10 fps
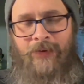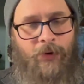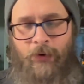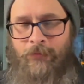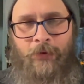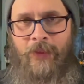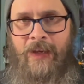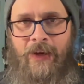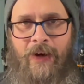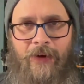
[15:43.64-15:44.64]
Or for
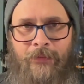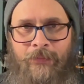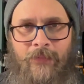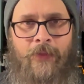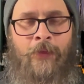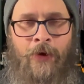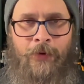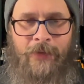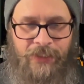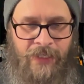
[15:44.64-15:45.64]
the Thunder
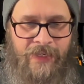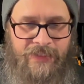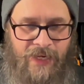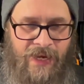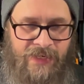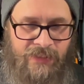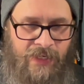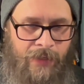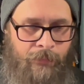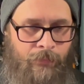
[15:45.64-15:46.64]
Machine as a
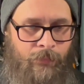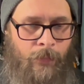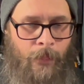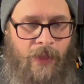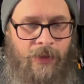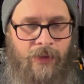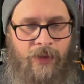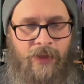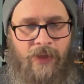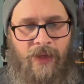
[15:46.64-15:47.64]
HasLab.
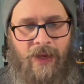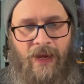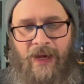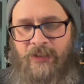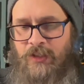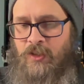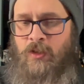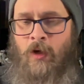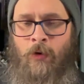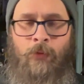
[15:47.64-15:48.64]
I just
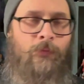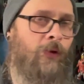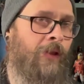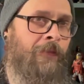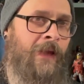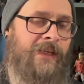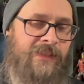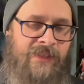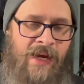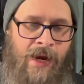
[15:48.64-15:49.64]
don't really think
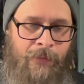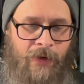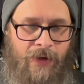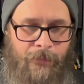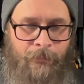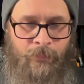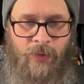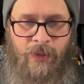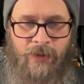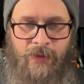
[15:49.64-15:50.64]
it's time yet.
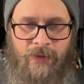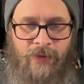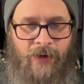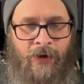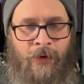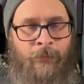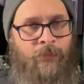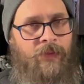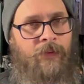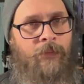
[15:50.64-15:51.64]
In
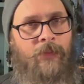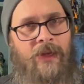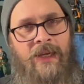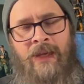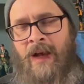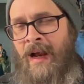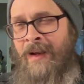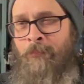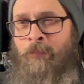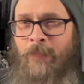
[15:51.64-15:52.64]

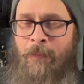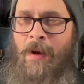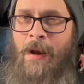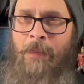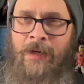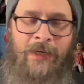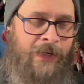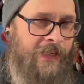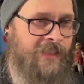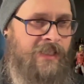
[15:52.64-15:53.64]
my
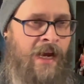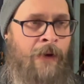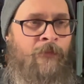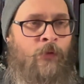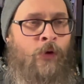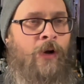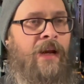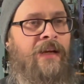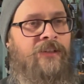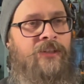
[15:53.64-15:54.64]
opinion, it's time for
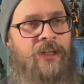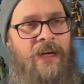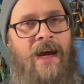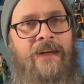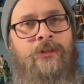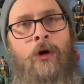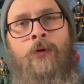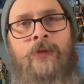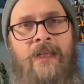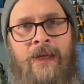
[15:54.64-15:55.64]
a G.I.
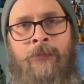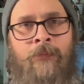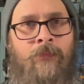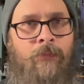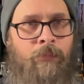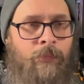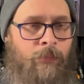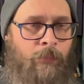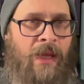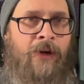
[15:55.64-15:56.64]
Joe team
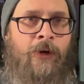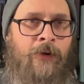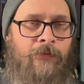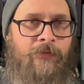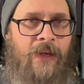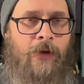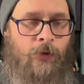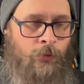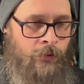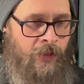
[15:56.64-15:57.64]
bigger vehicle.